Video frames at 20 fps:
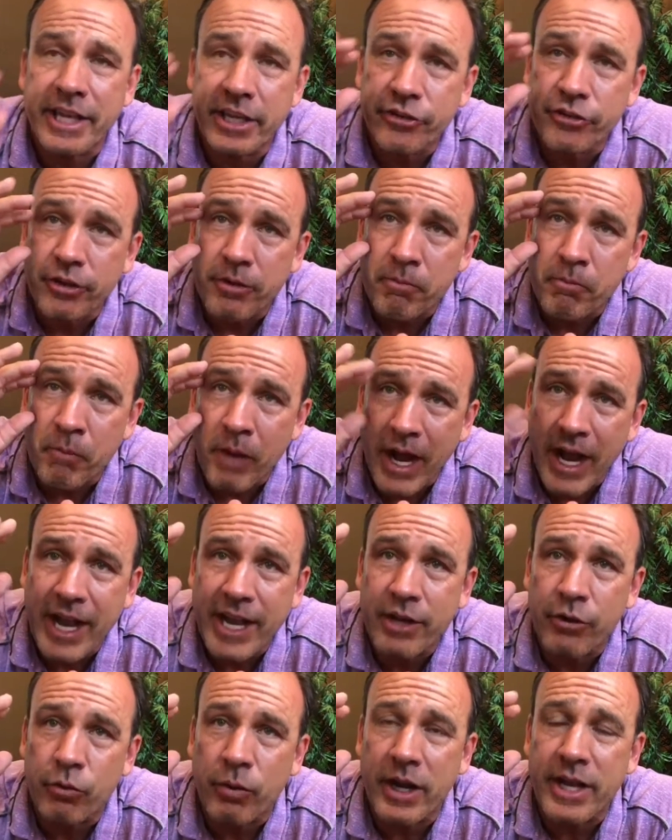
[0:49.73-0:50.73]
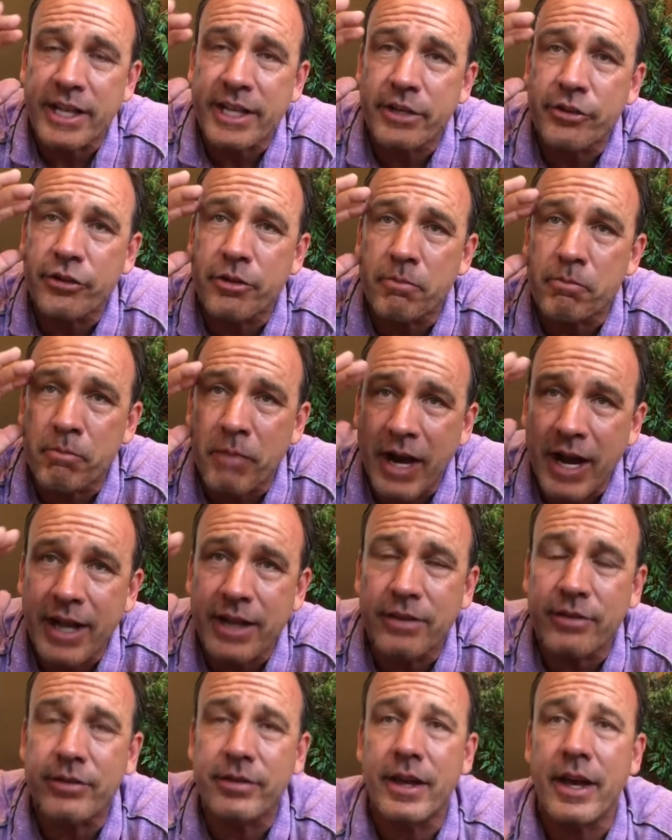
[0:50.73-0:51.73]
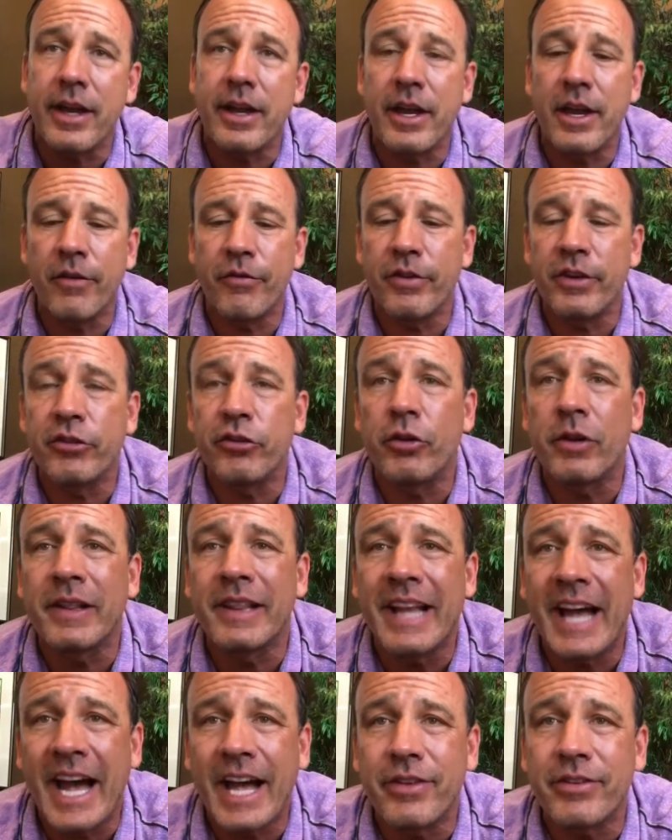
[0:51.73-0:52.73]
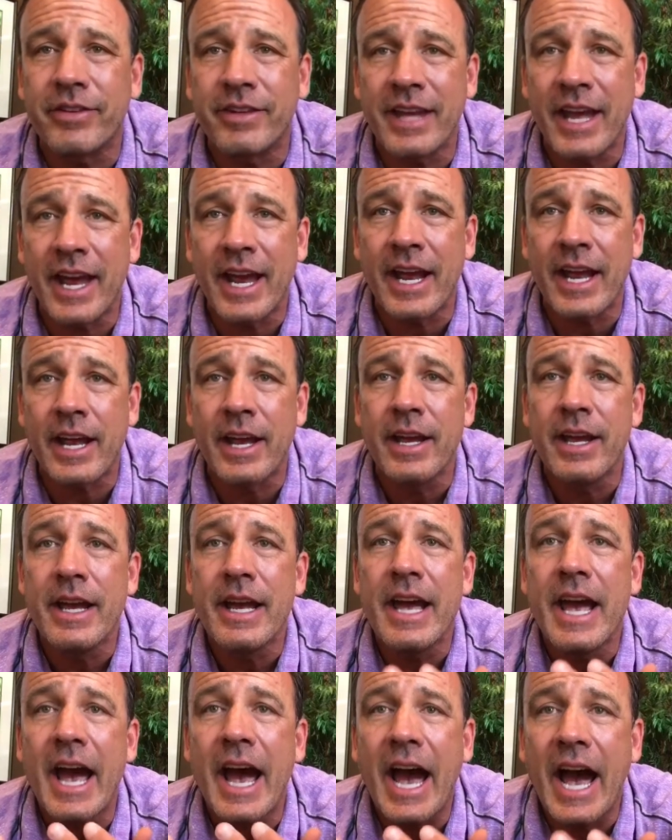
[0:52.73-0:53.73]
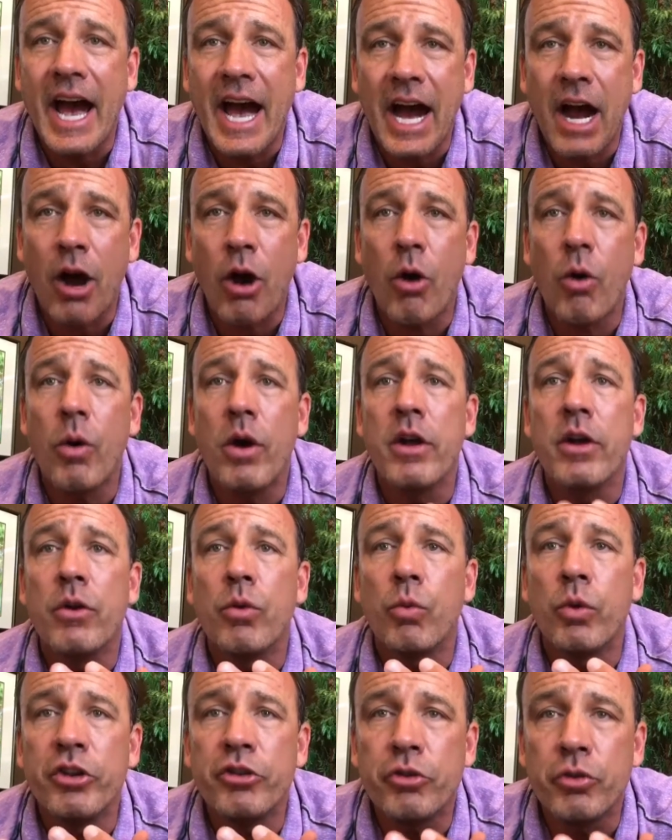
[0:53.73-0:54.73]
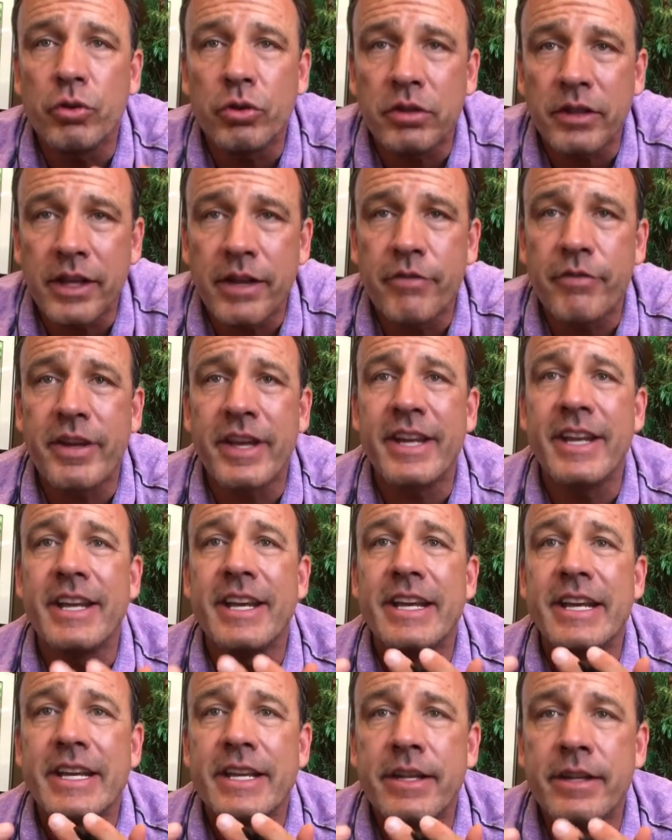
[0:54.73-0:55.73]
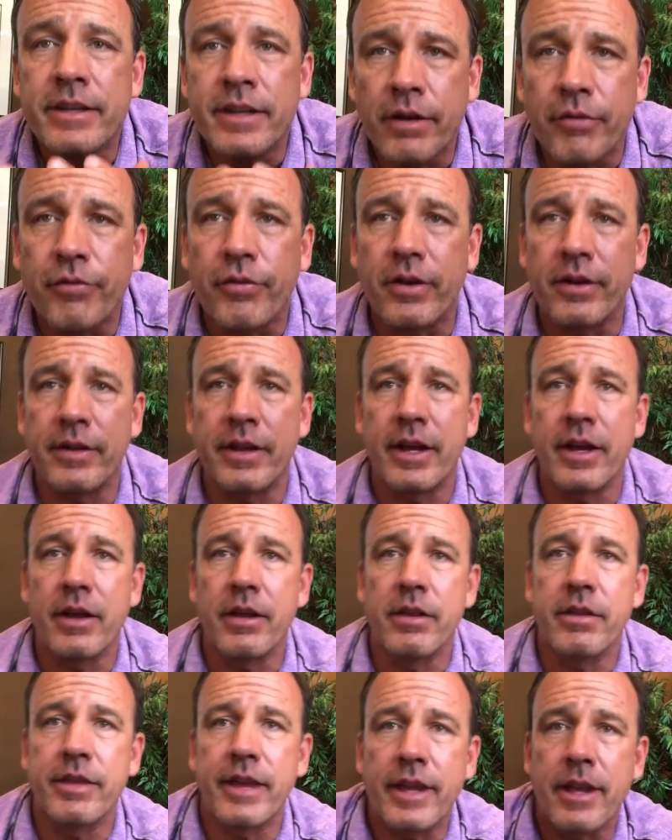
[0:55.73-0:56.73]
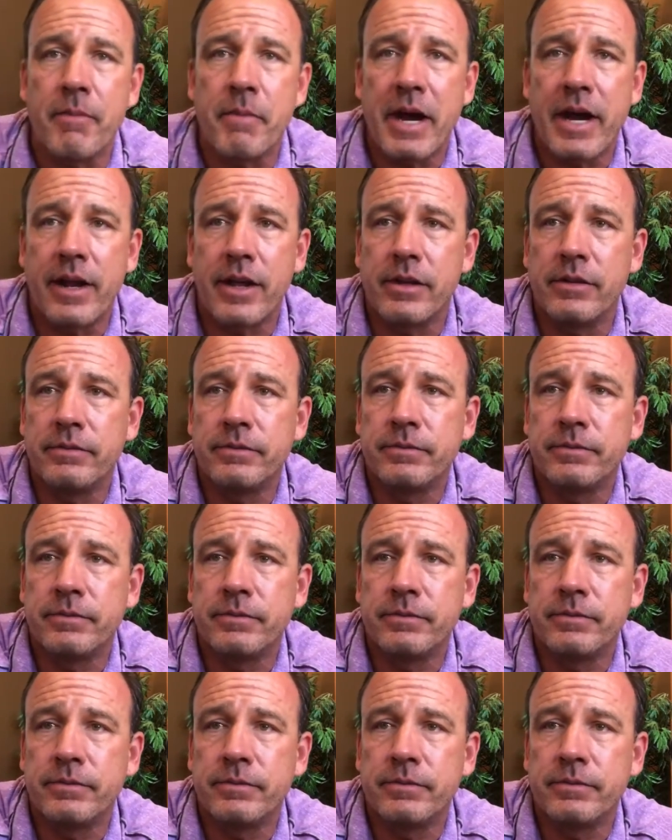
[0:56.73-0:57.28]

Get your mind right. Get your mindset. If it's your last day, how would you live it differently? Think about it.